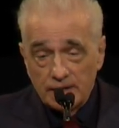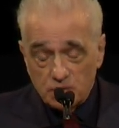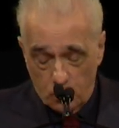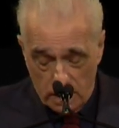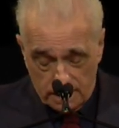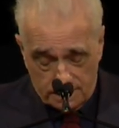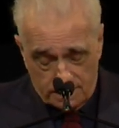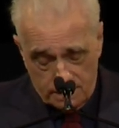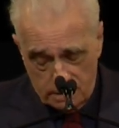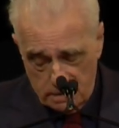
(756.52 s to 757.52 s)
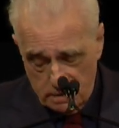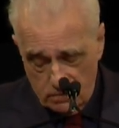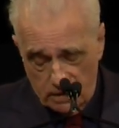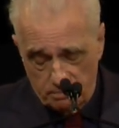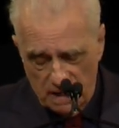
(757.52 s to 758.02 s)
worked
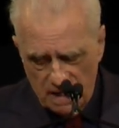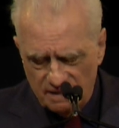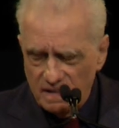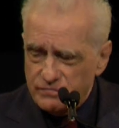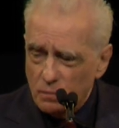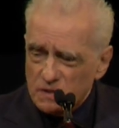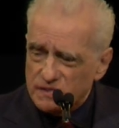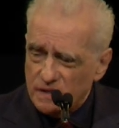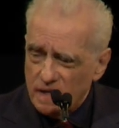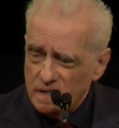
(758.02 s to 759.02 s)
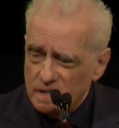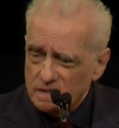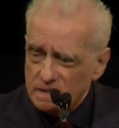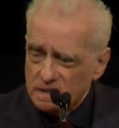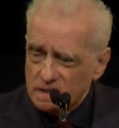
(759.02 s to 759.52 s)
with me, I think, for almost 30
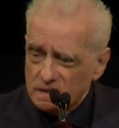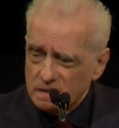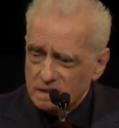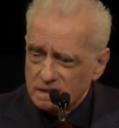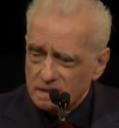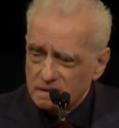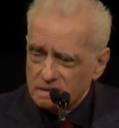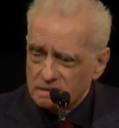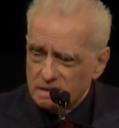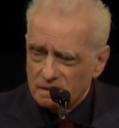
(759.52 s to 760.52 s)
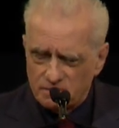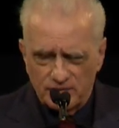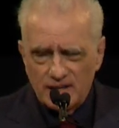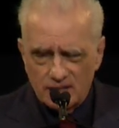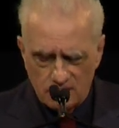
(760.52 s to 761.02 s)
years, has it? Yeah,
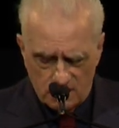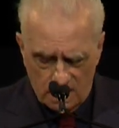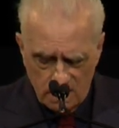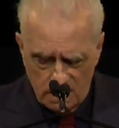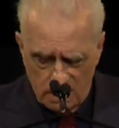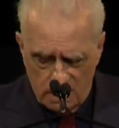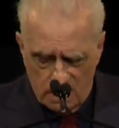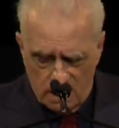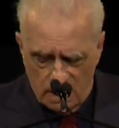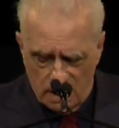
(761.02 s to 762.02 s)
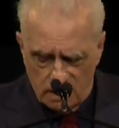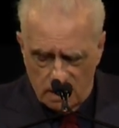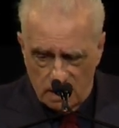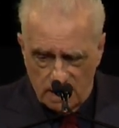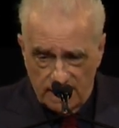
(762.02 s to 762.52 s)
forget it, okay. And
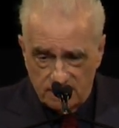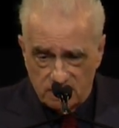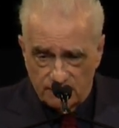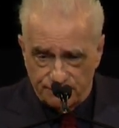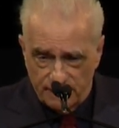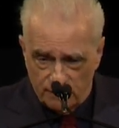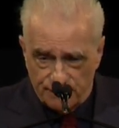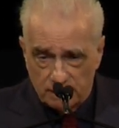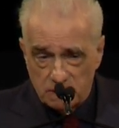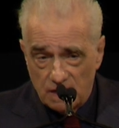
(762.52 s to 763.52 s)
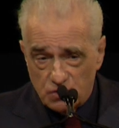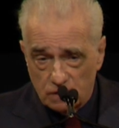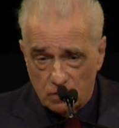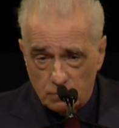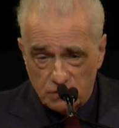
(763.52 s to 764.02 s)
heads the Film Foundation,
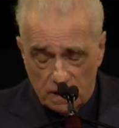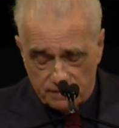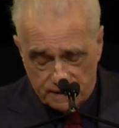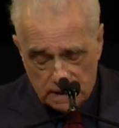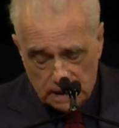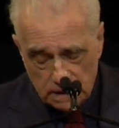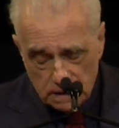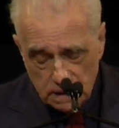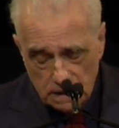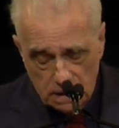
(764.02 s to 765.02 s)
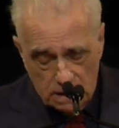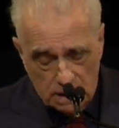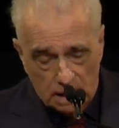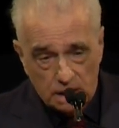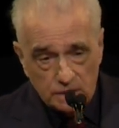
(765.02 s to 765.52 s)
along with Jennifer Ahn.
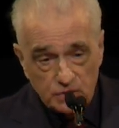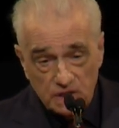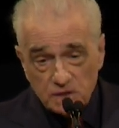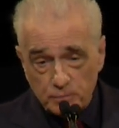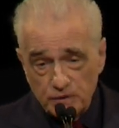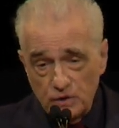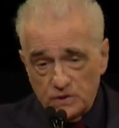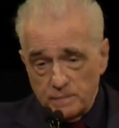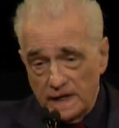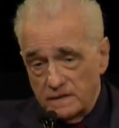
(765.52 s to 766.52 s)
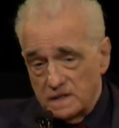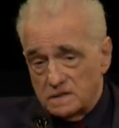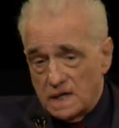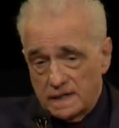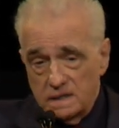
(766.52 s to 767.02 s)
And she's produced many of these
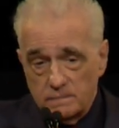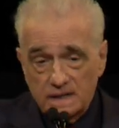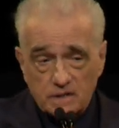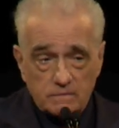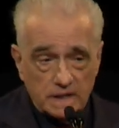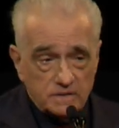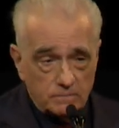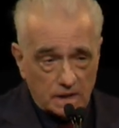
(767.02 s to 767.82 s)
documentaries